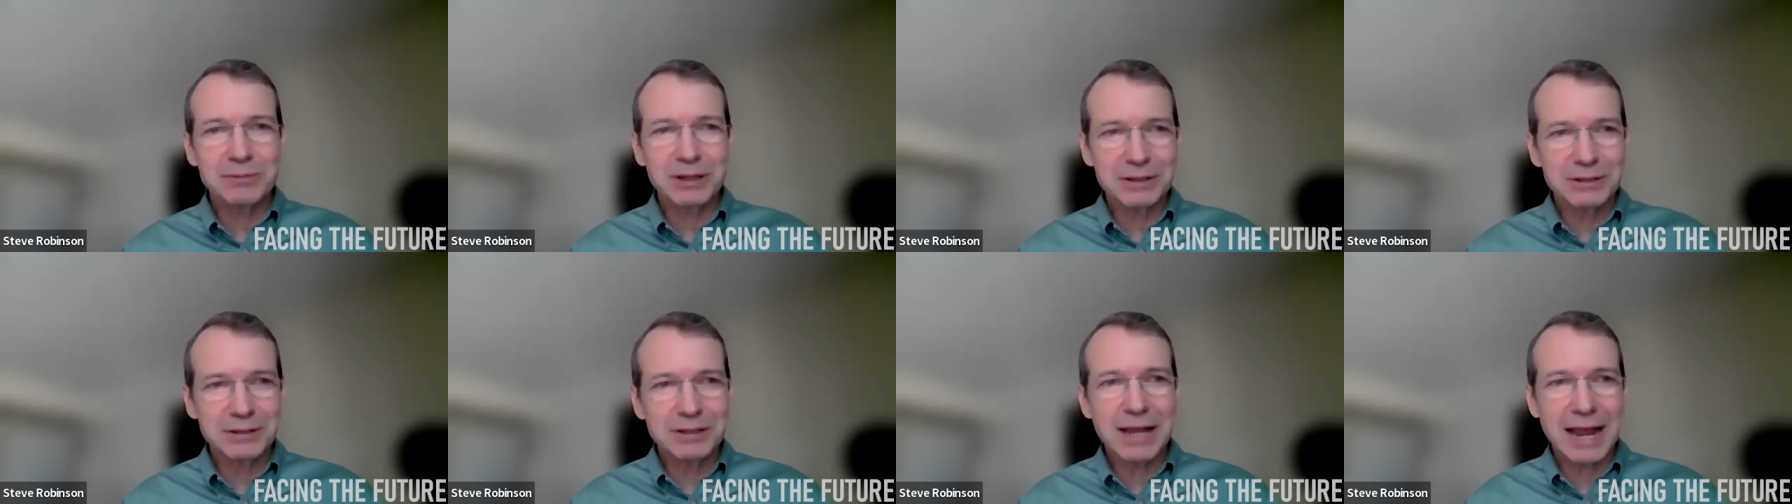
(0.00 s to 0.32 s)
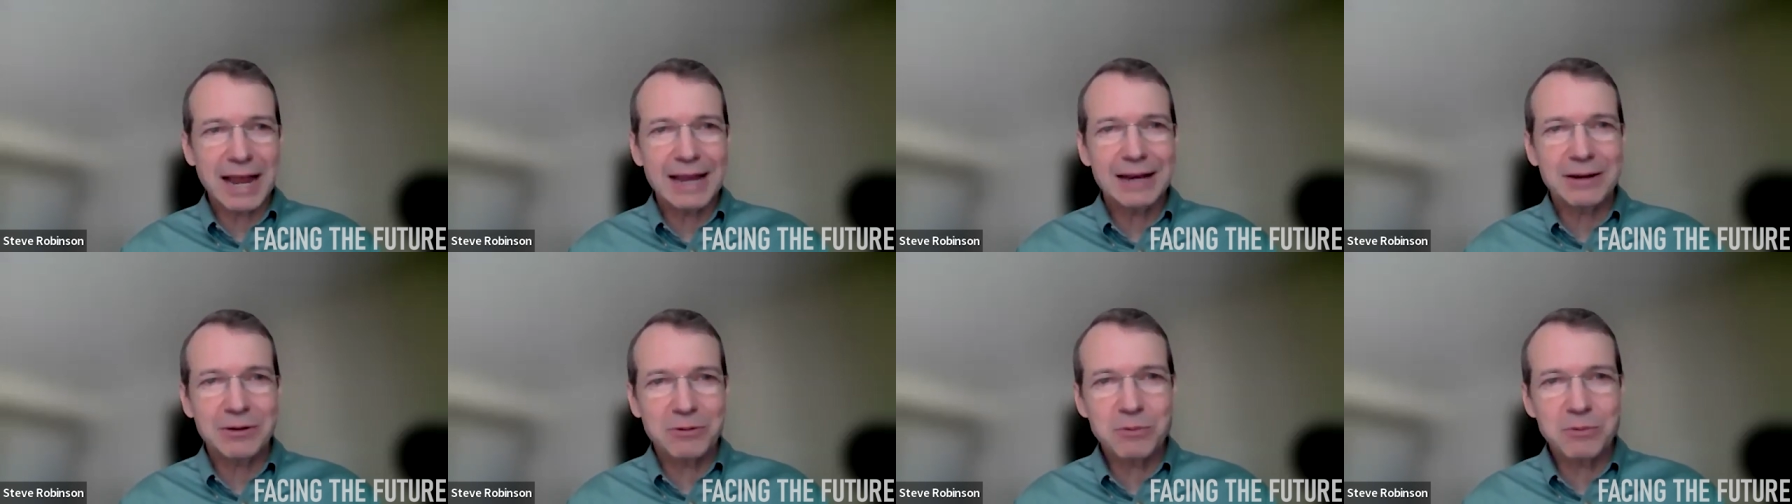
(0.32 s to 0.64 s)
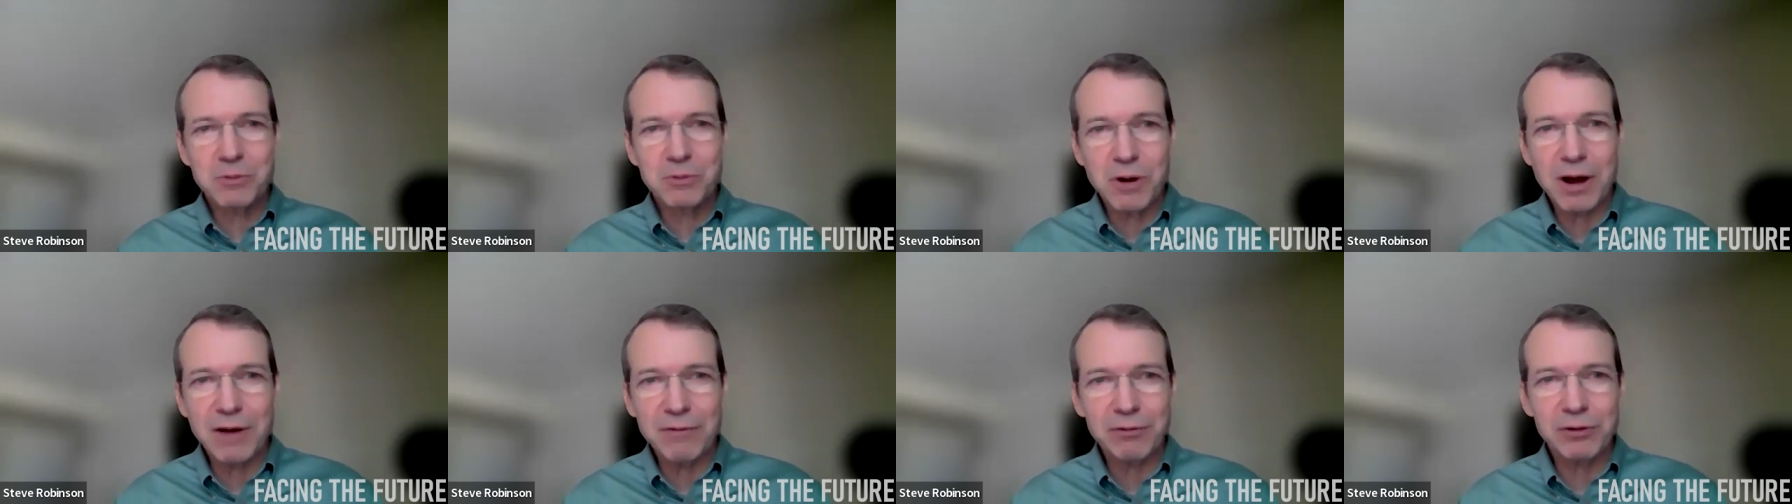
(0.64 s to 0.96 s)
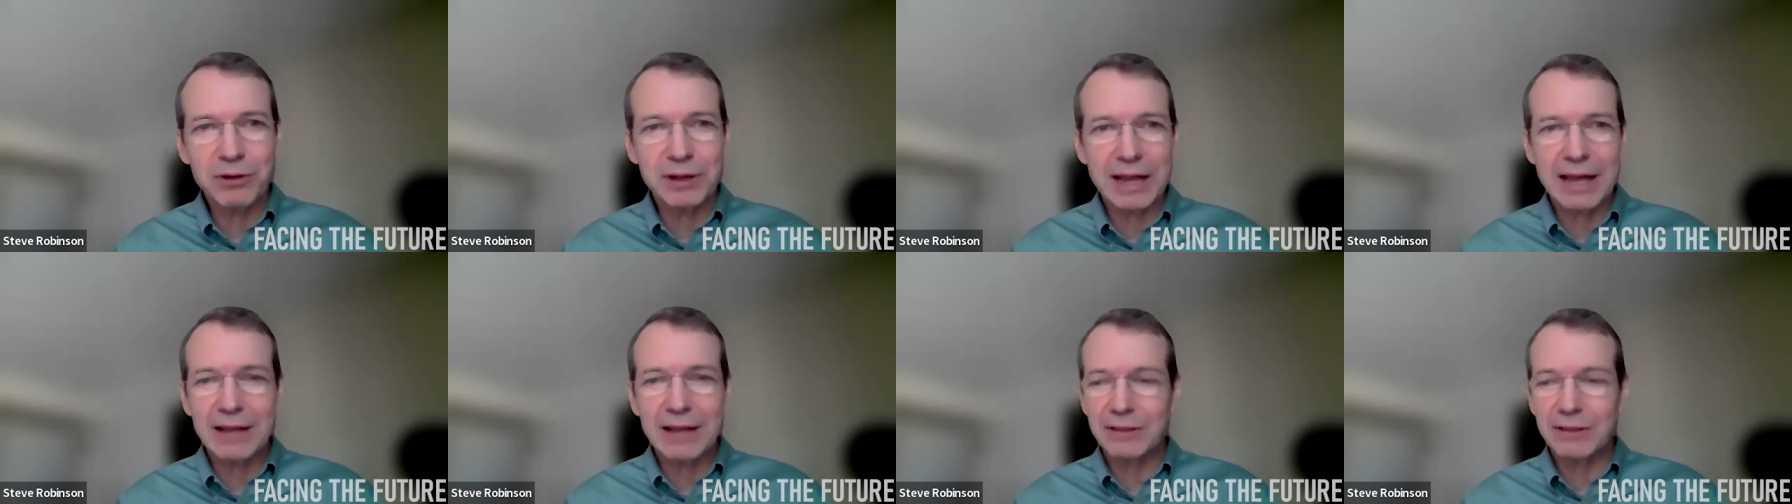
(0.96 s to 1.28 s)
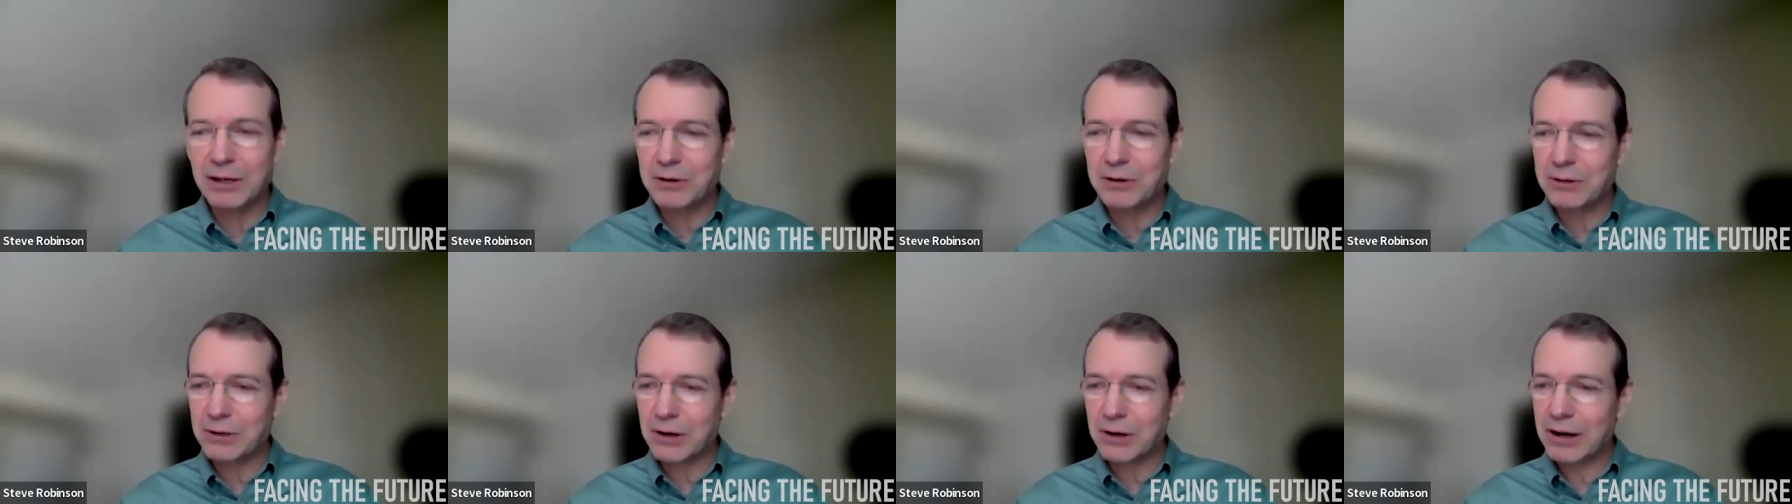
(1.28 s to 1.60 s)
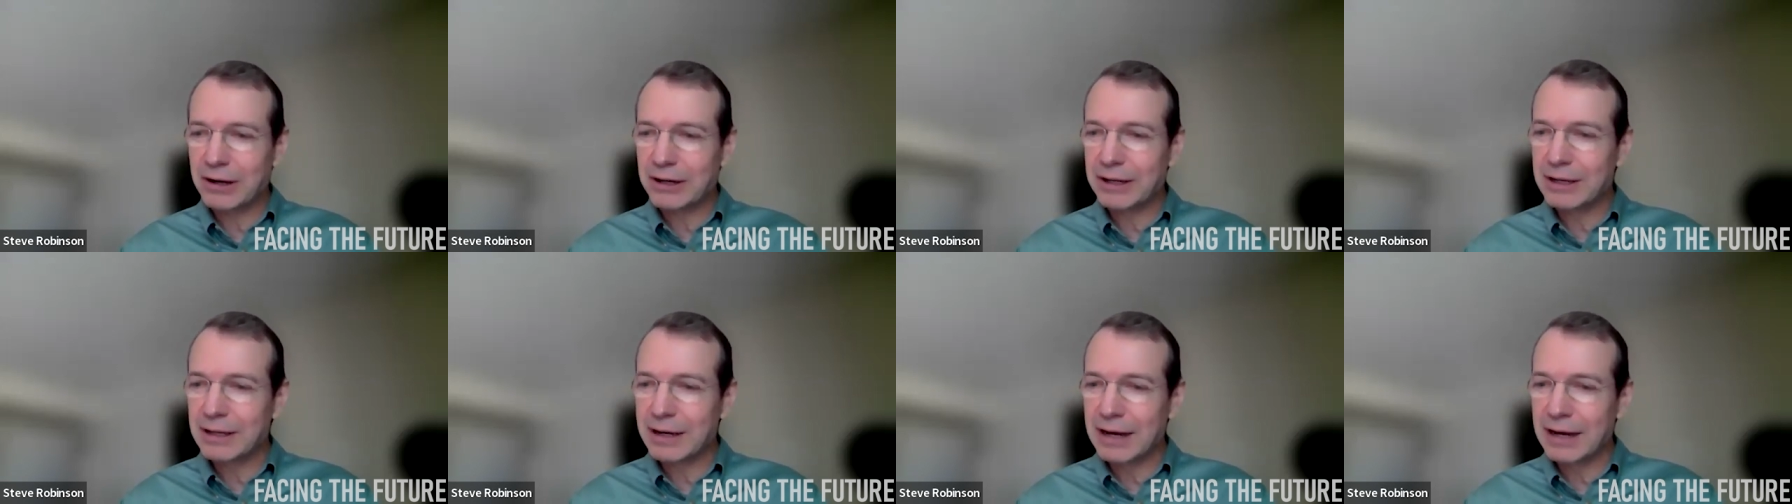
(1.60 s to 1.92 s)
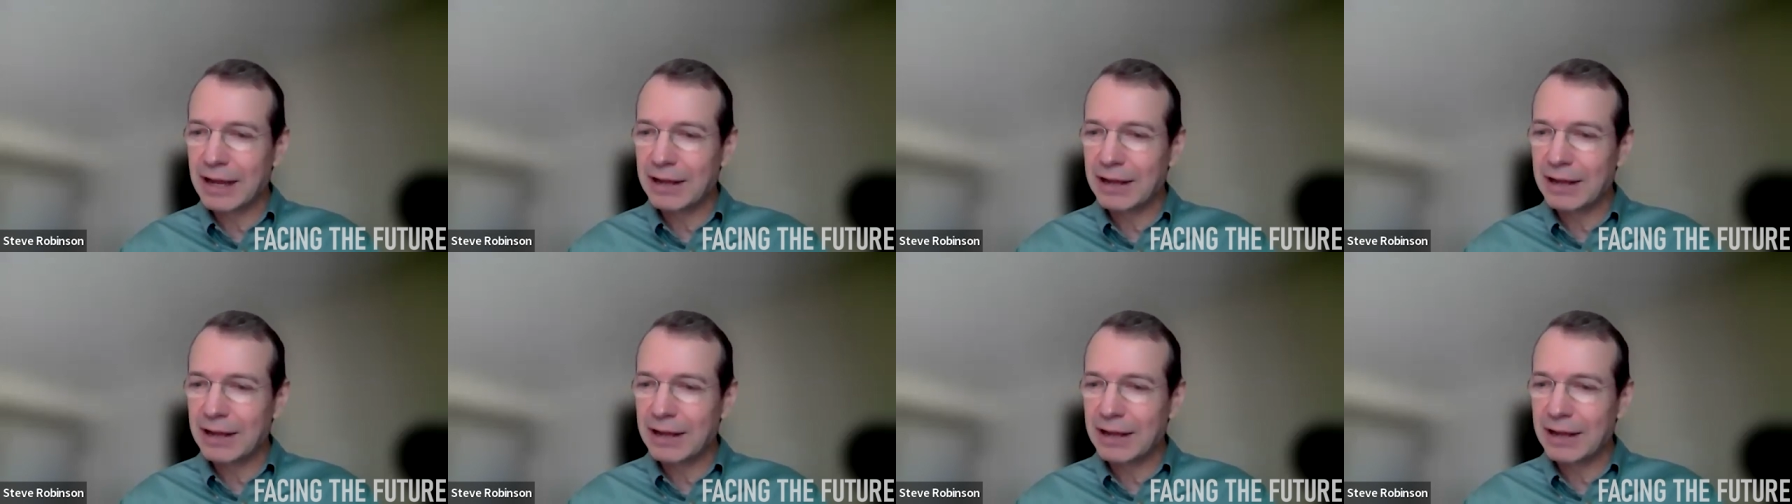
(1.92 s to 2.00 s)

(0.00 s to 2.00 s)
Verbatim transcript: contained roughly at their target,